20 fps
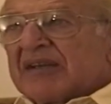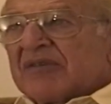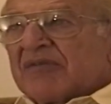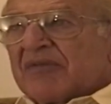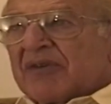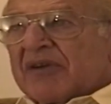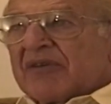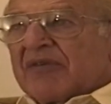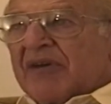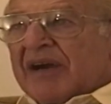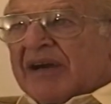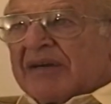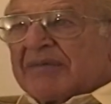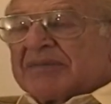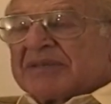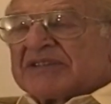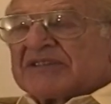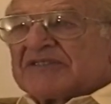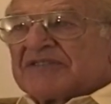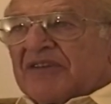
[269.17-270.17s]

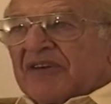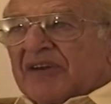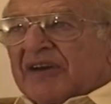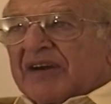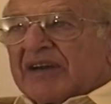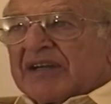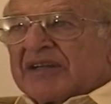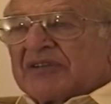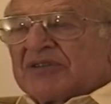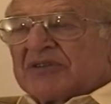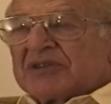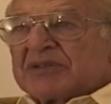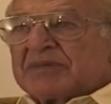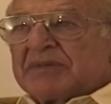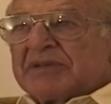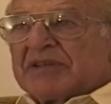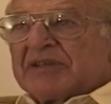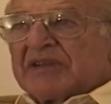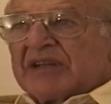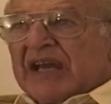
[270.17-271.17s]
requirements for, it used to
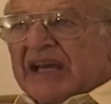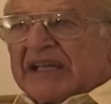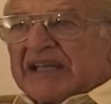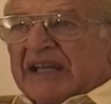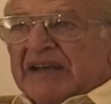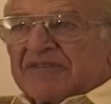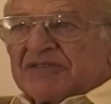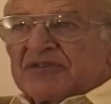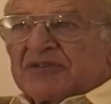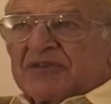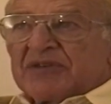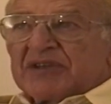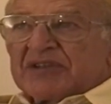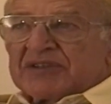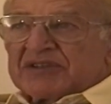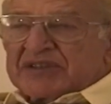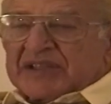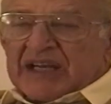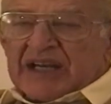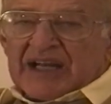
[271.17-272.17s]
be you had to have 2
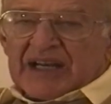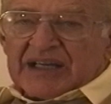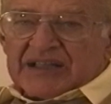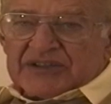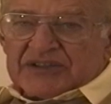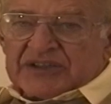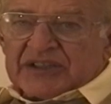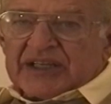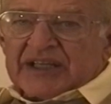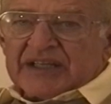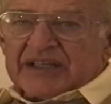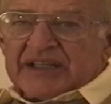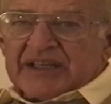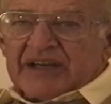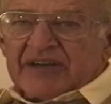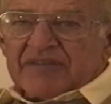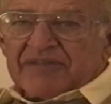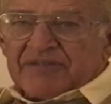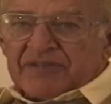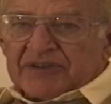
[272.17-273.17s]
years of college to get in the
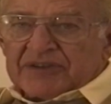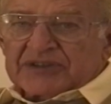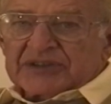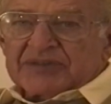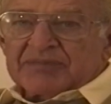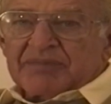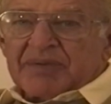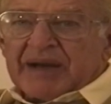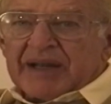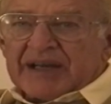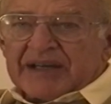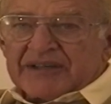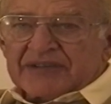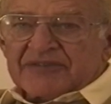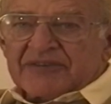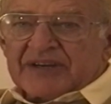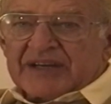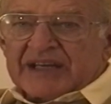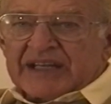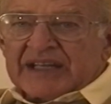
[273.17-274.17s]
Air Force and pilot
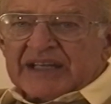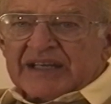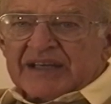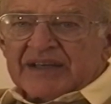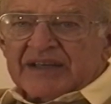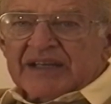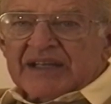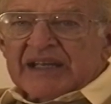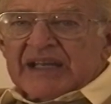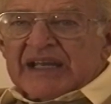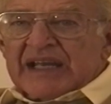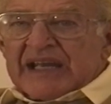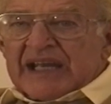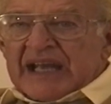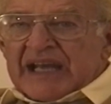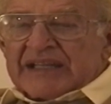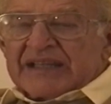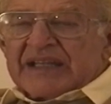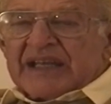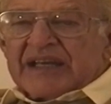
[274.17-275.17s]
training,
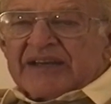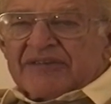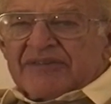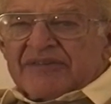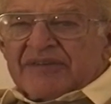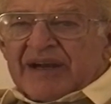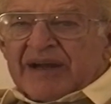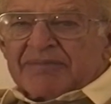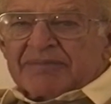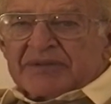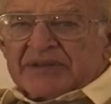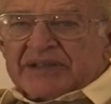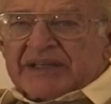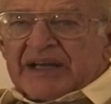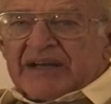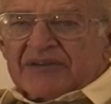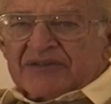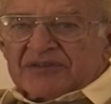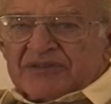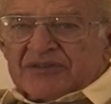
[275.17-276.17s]
and they dropped it
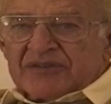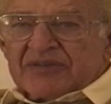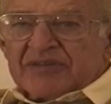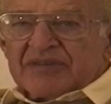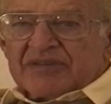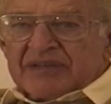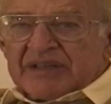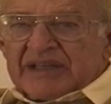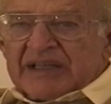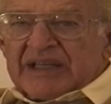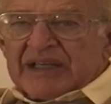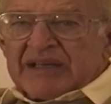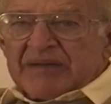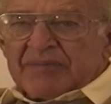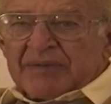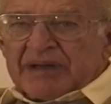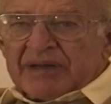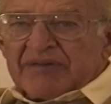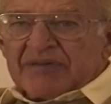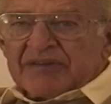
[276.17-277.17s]
down to
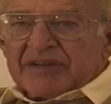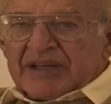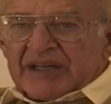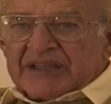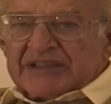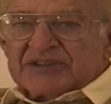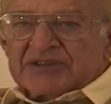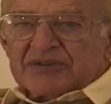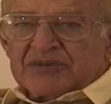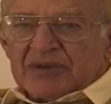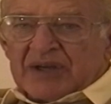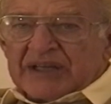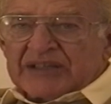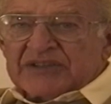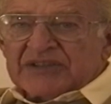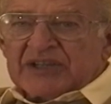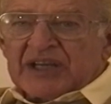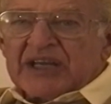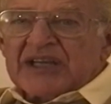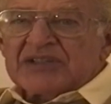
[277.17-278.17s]
anybody with high school
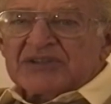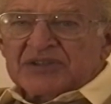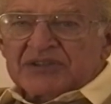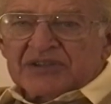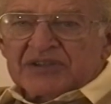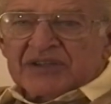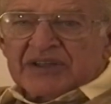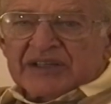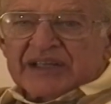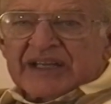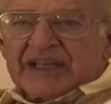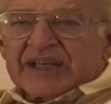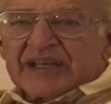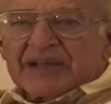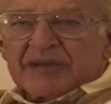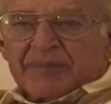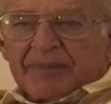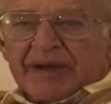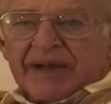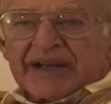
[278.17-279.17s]
education could get
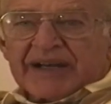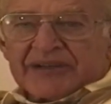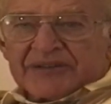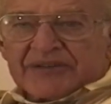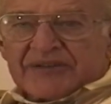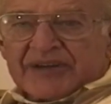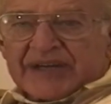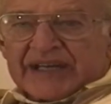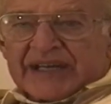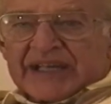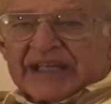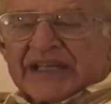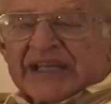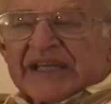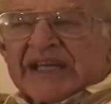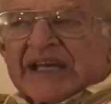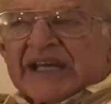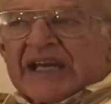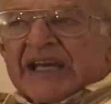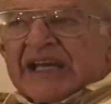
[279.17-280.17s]
into pilot training.
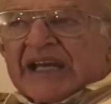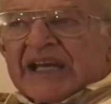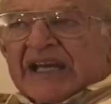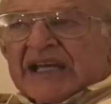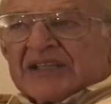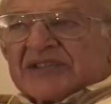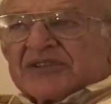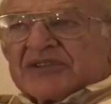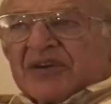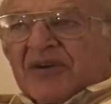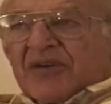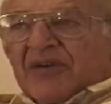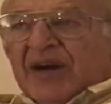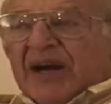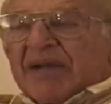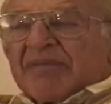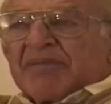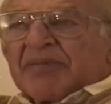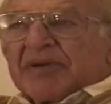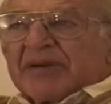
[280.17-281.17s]
And so
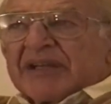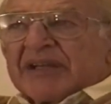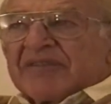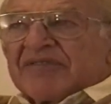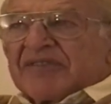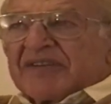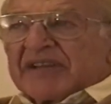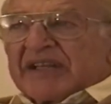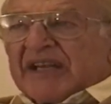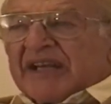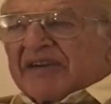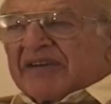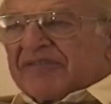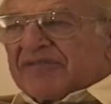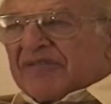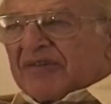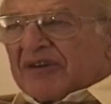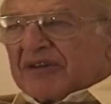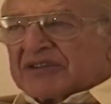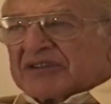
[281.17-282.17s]
I put in for the Air
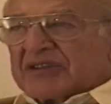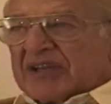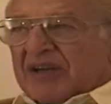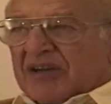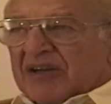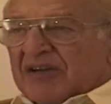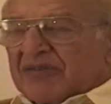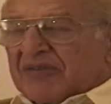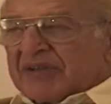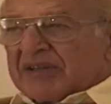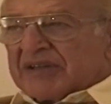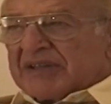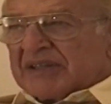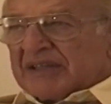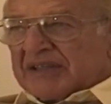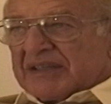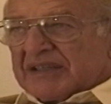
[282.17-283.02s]
Force along with